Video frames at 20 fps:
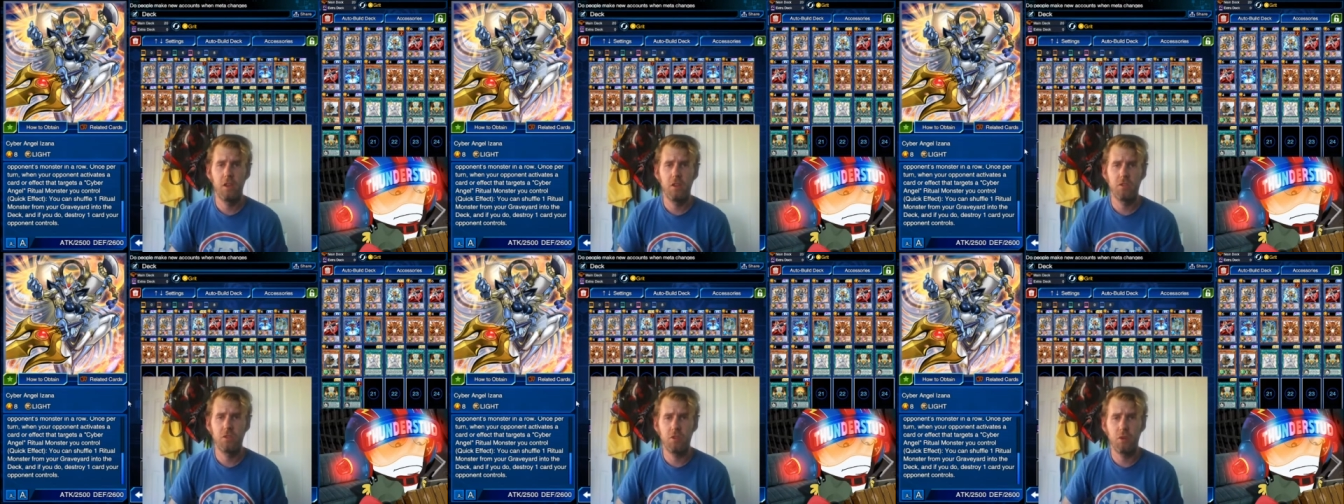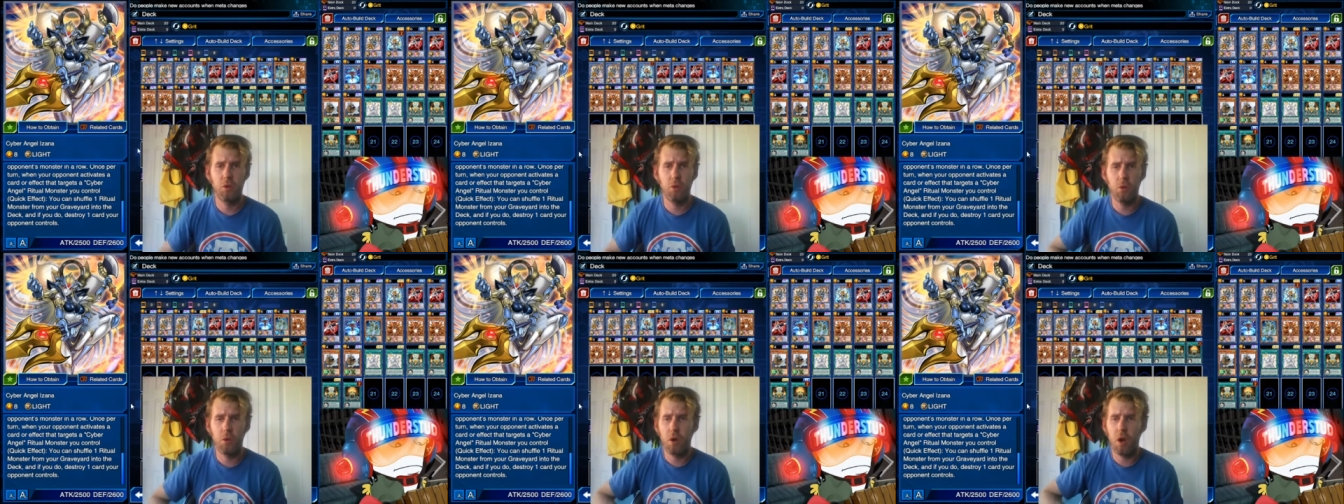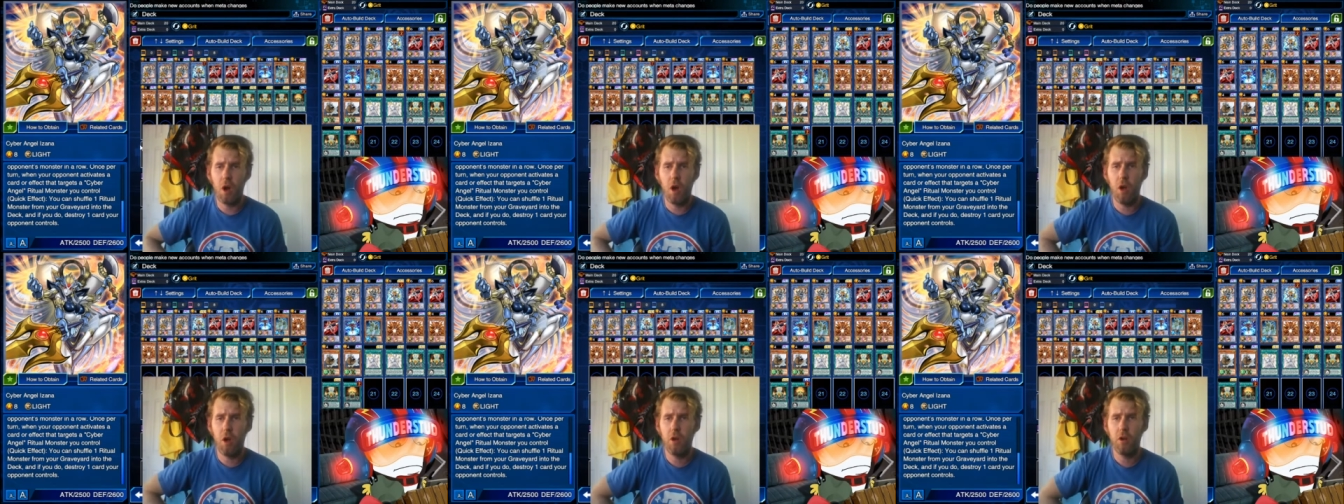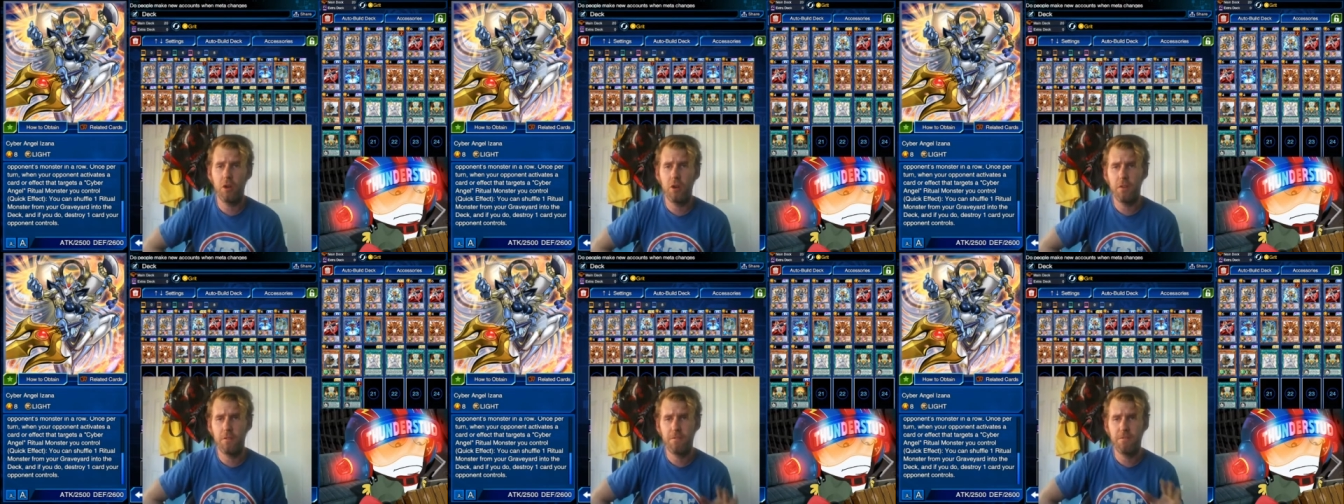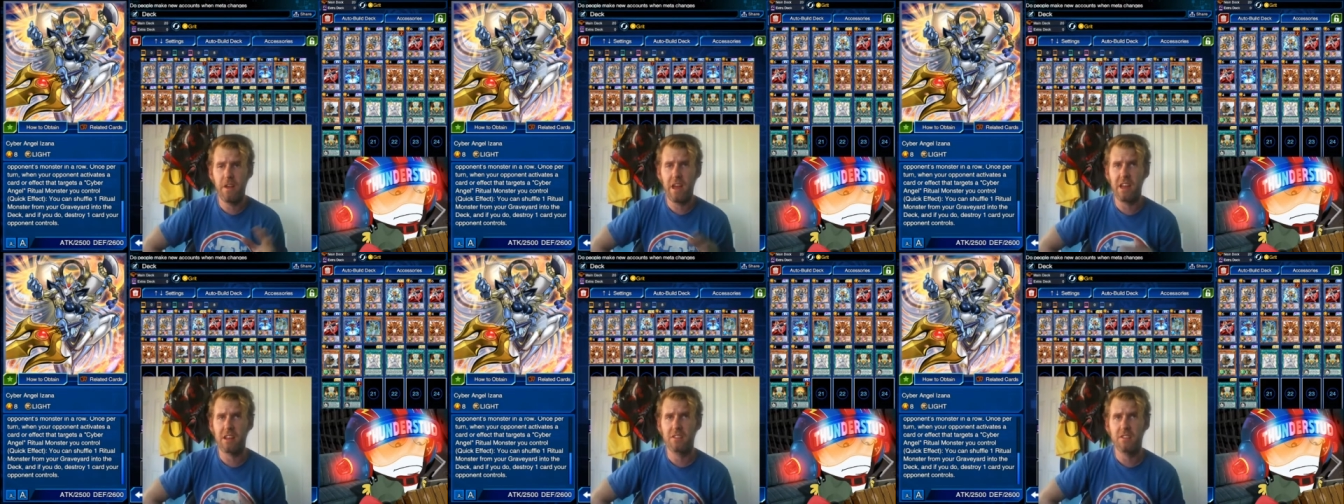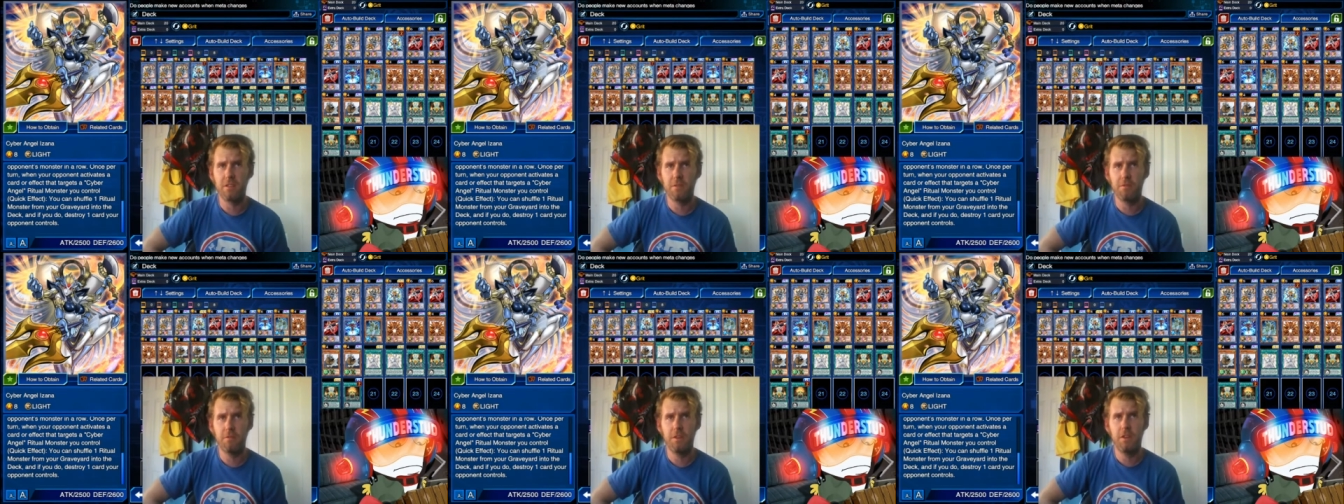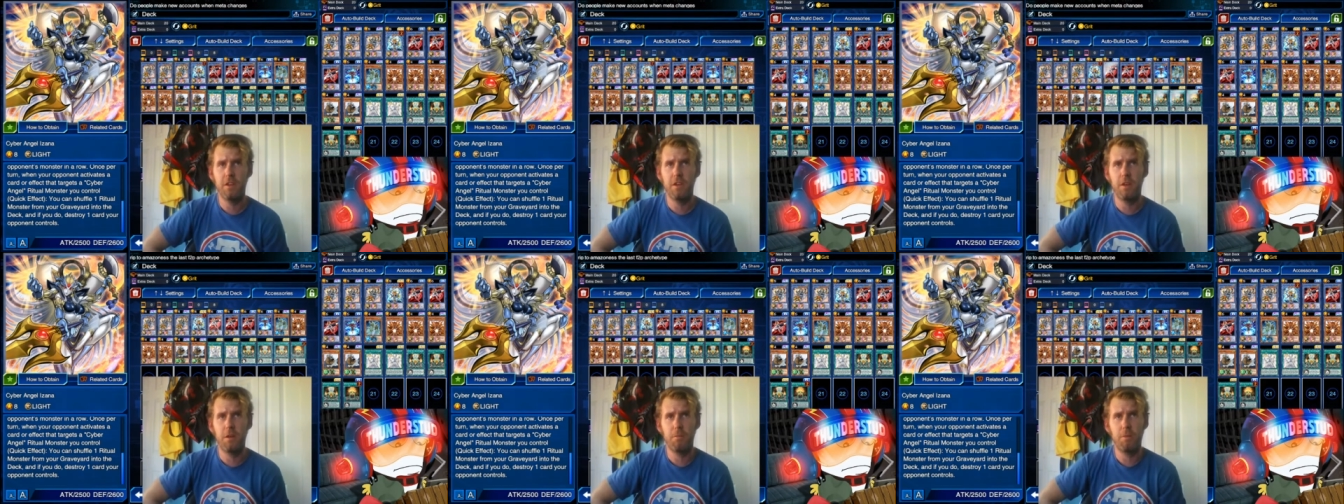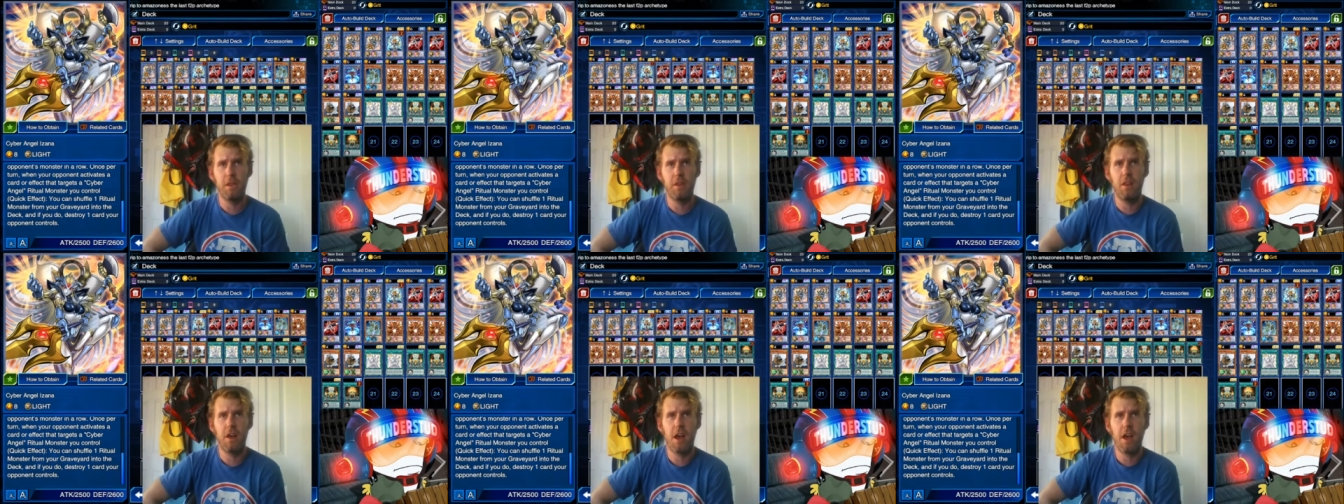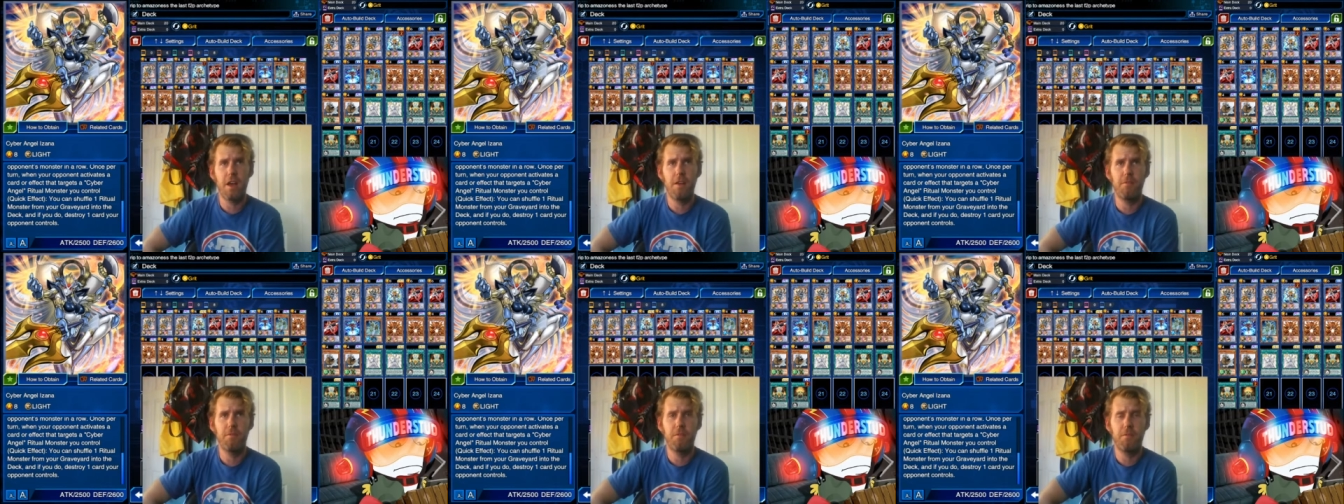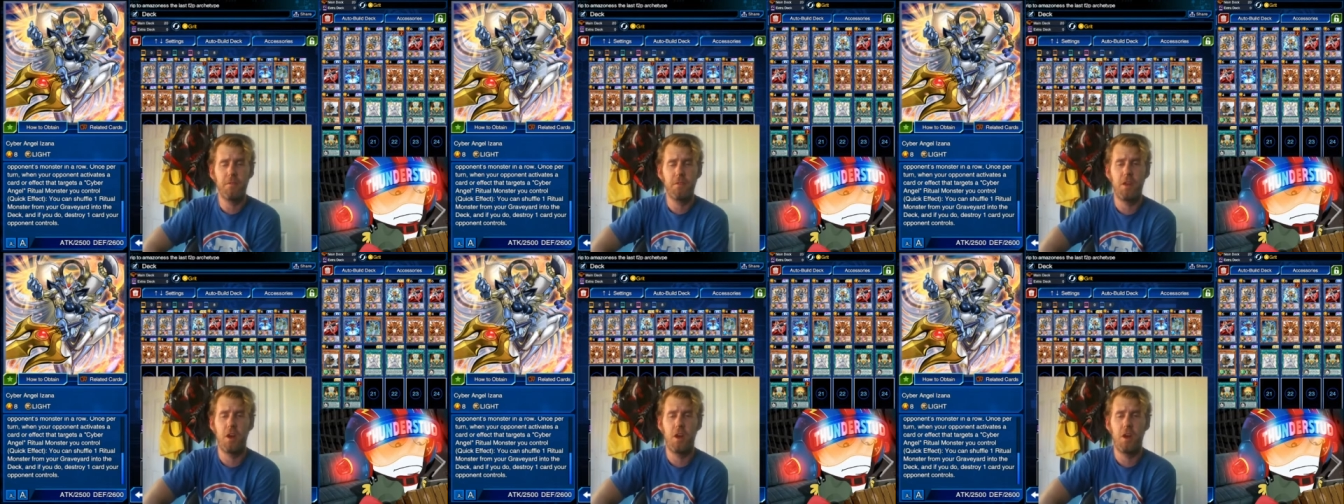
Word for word: So all her effects are really going to be live.